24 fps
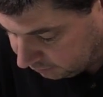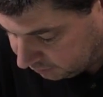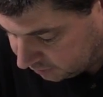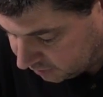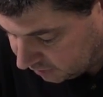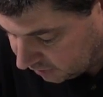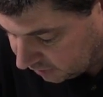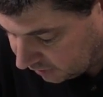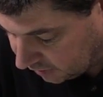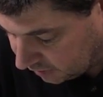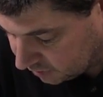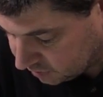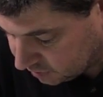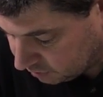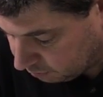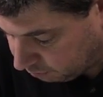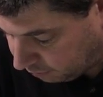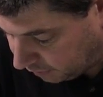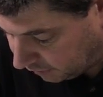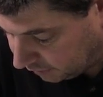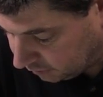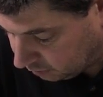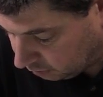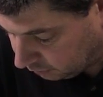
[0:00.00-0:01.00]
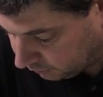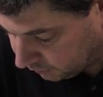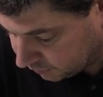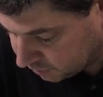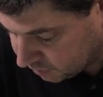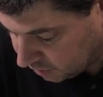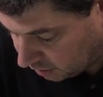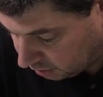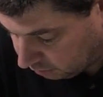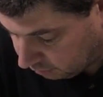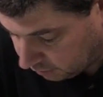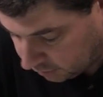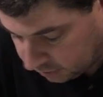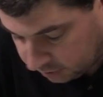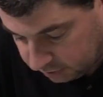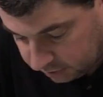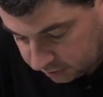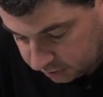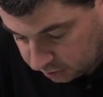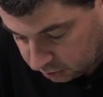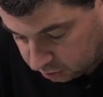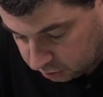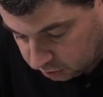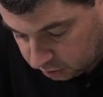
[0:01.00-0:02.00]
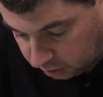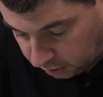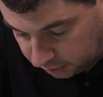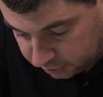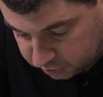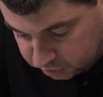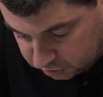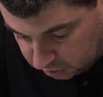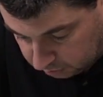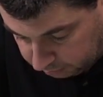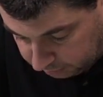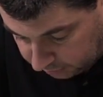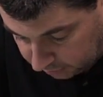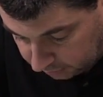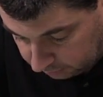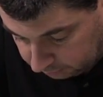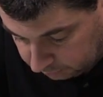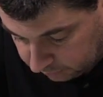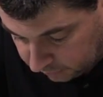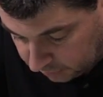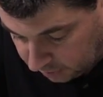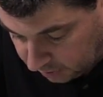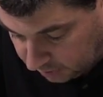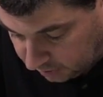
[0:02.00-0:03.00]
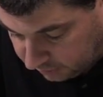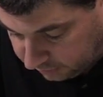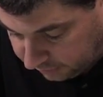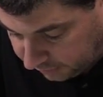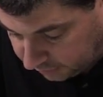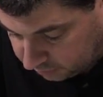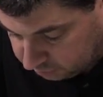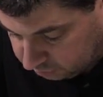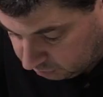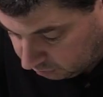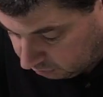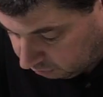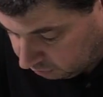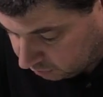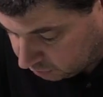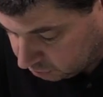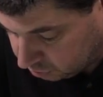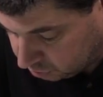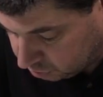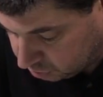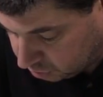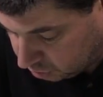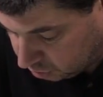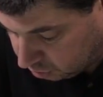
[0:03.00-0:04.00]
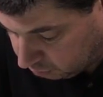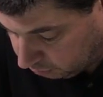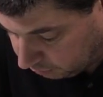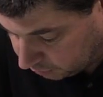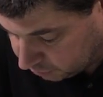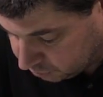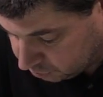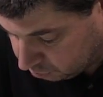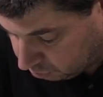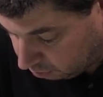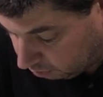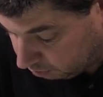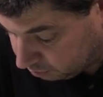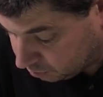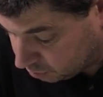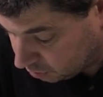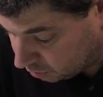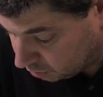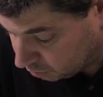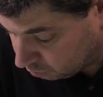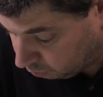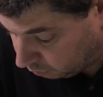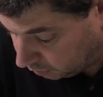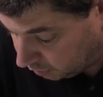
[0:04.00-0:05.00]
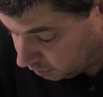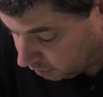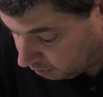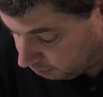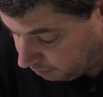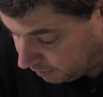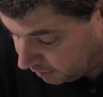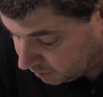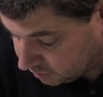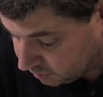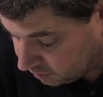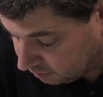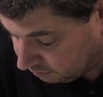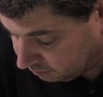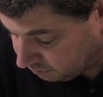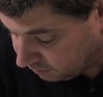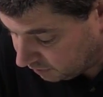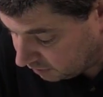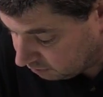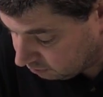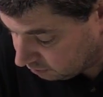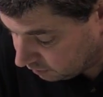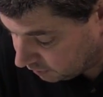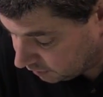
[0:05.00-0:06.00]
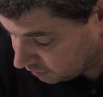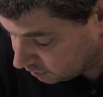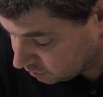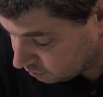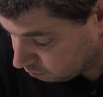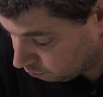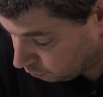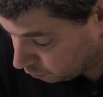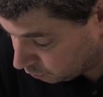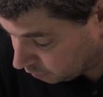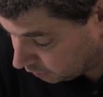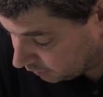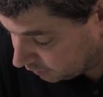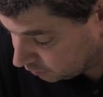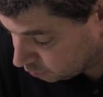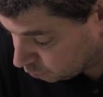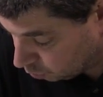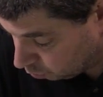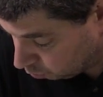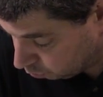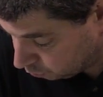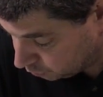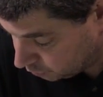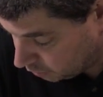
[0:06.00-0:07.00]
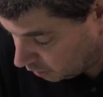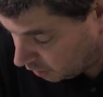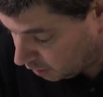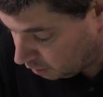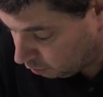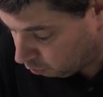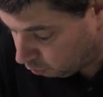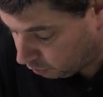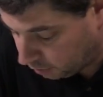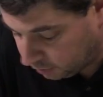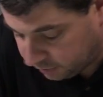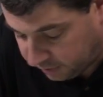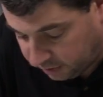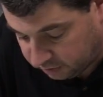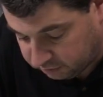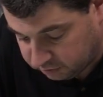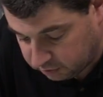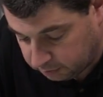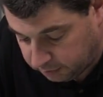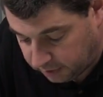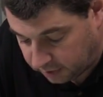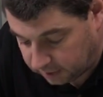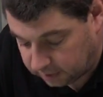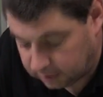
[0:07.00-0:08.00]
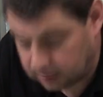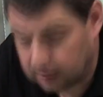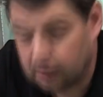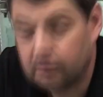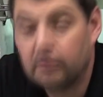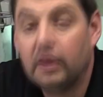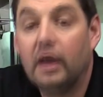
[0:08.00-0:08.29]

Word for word: I did get some paint on the turret, it can look like chipping. Thanks for everything you do. My subscription is one of the best and favourite things modelling talks Worth every penny.